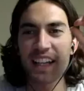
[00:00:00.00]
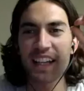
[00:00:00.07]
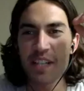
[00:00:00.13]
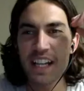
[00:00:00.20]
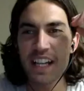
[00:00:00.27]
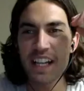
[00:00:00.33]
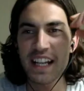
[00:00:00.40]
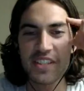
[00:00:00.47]

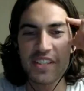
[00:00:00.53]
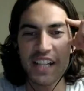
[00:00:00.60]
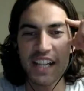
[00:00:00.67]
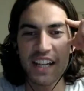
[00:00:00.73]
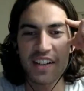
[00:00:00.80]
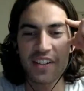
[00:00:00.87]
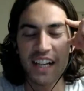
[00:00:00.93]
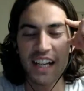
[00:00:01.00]
checking out your
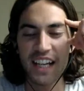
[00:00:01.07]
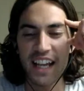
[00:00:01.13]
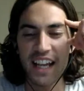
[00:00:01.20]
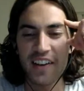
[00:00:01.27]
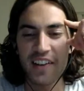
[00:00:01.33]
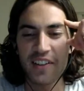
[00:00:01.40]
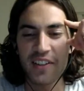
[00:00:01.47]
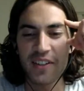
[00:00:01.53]
channel right
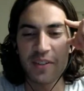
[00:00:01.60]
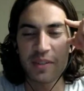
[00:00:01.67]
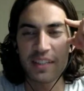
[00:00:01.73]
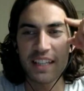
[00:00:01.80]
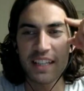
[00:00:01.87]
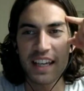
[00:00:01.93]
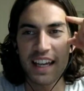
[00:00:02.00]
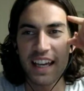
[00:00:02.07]
now, dude. What
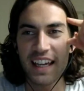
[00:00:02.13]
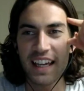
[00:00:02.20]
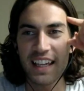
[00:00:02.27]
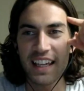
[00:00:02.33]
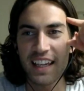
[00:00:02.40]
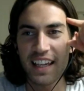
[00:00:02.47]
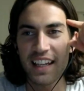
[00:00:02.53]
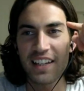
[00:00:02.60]
the
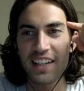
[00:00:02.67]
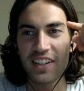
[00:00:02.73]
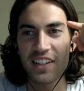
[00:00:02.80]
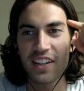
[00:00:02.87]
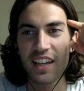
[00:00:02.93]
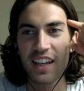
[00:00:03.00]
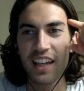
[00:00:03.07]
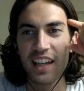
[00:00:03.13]
heck? I didn't know you.